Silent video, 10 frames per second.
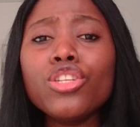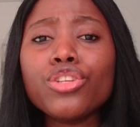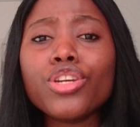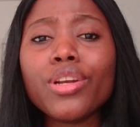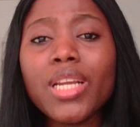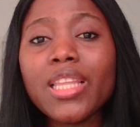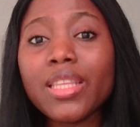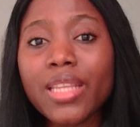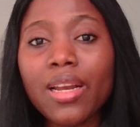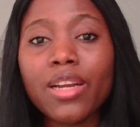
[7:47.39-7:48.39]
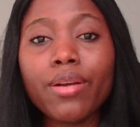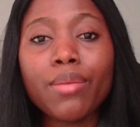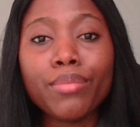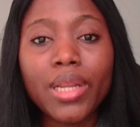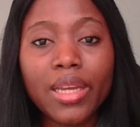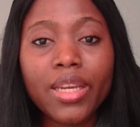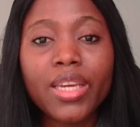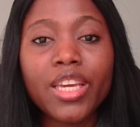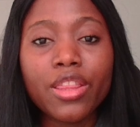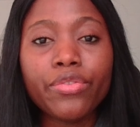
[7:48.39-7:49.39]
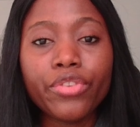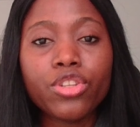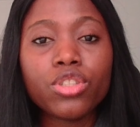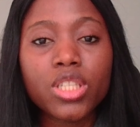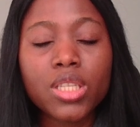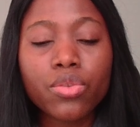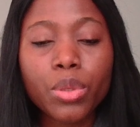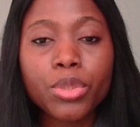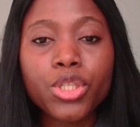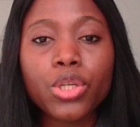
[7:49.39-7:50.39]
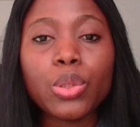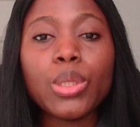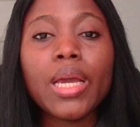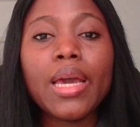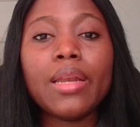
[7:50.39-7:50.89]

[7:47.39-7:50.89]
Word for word: So click the Telegram link in the video description